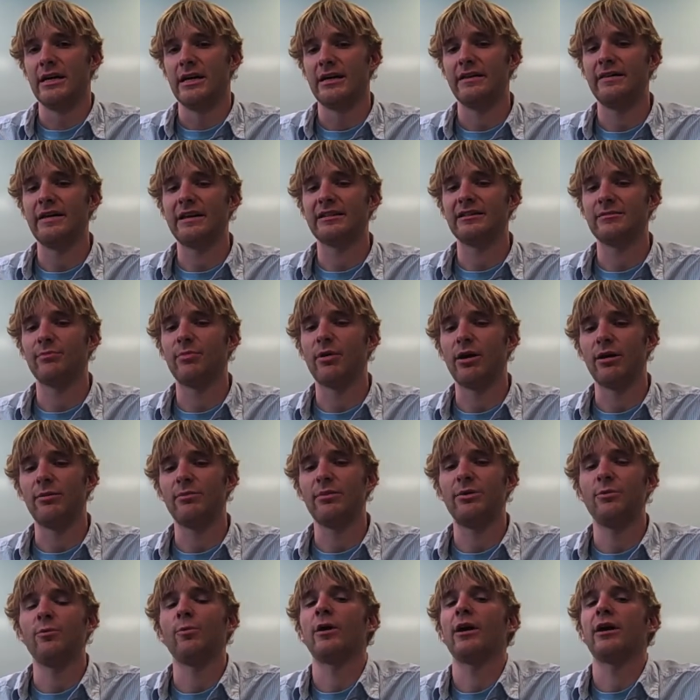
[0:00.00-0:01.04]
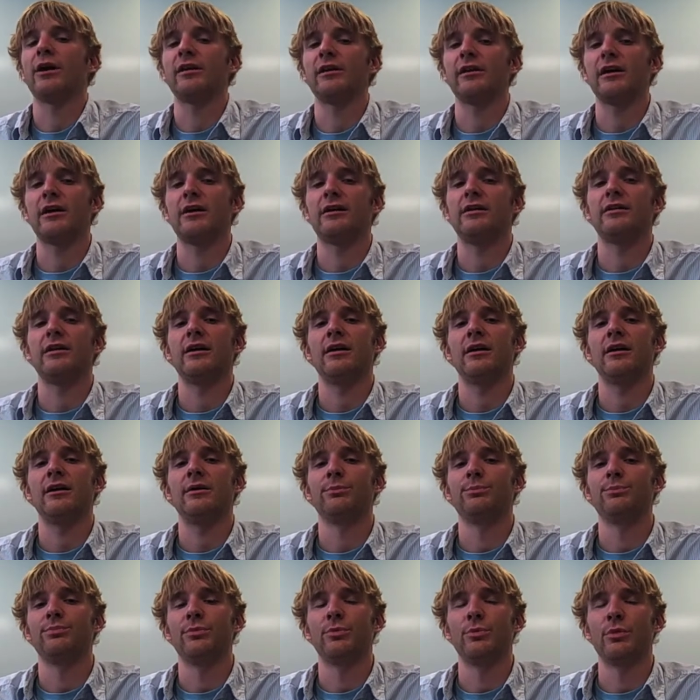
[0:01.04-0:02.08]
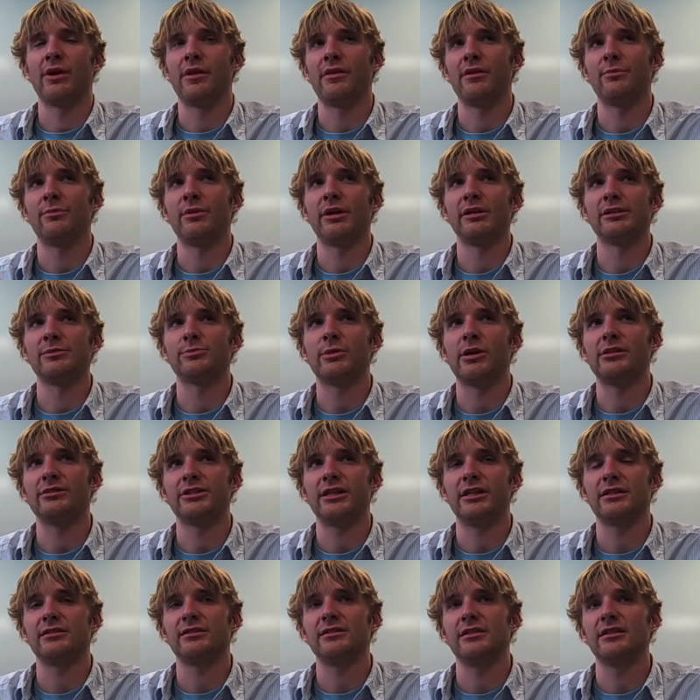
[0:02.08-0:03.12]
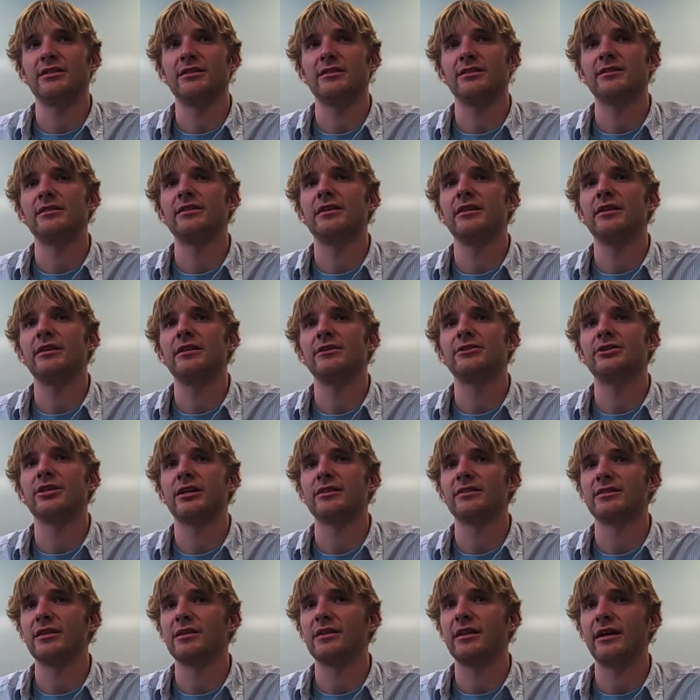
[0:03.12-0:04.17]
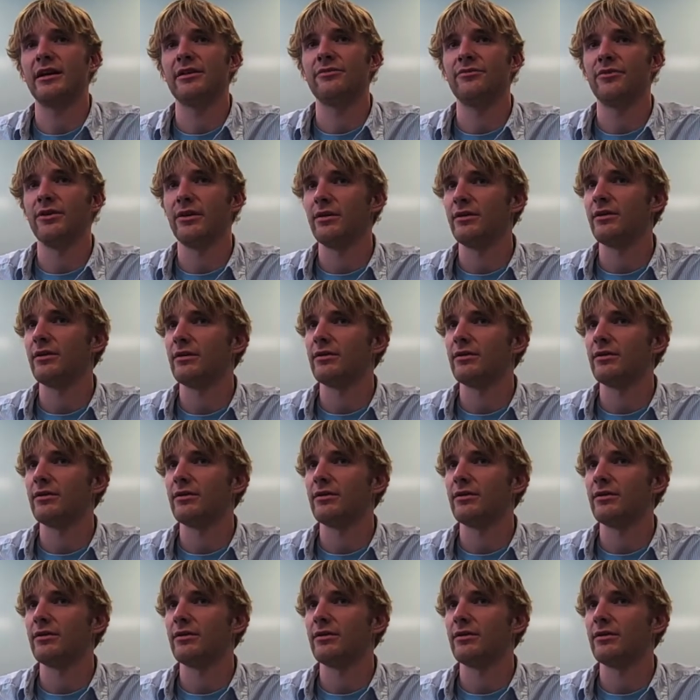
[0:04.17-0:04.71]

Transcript: in that department, working on um, one of their biggest projects is the Johnston landfill.